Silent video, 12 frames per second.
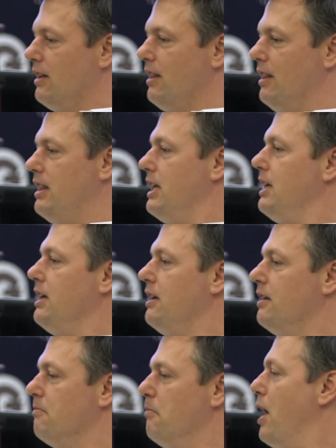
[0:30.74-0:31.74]

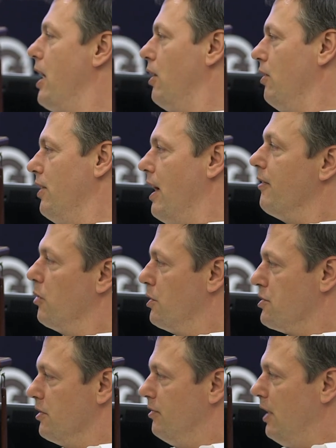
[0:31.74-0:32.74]
the model that
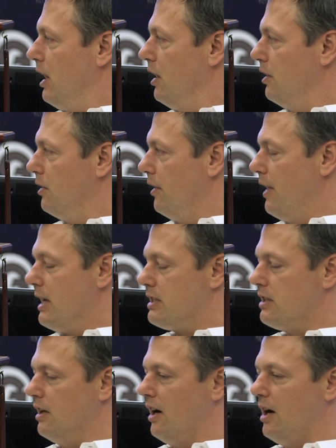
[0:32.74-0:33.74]
everyone should follow.
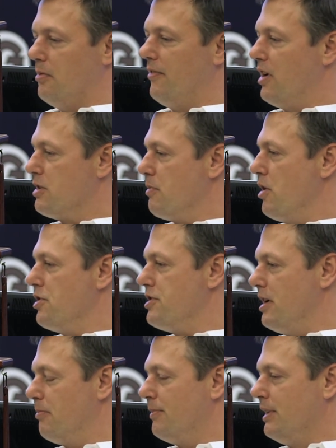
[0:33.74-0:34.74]
That's the hub of
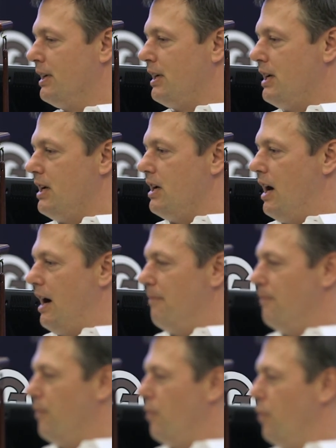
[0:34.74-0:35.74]
entrepreneurship.
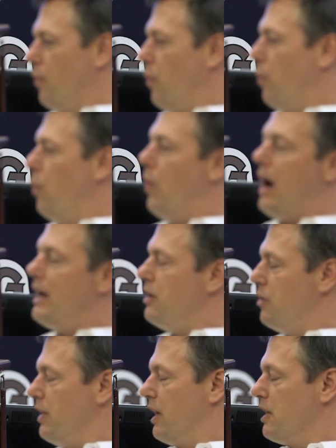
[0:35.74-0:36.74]
Why
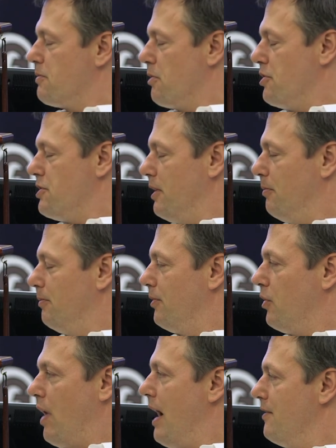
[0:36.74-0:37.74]
do you think
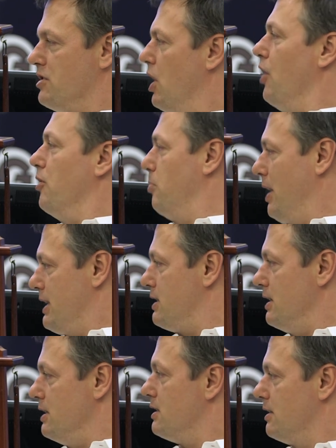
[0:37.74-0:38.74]
entrepreneurship thrives in other
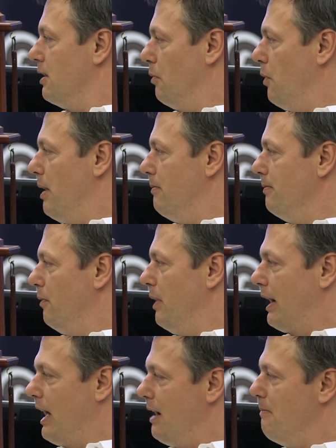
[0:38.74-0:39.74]
places, and
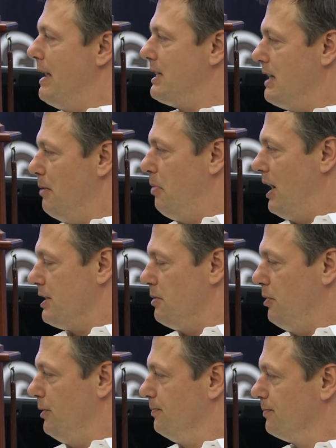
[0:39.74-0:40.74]
what kind of makes that
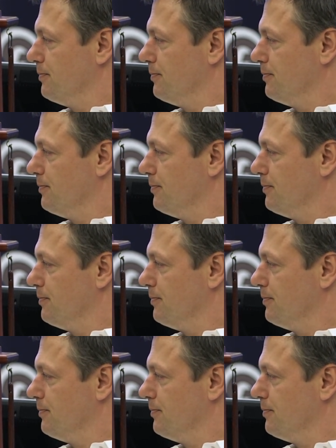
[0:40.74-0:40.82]
possible?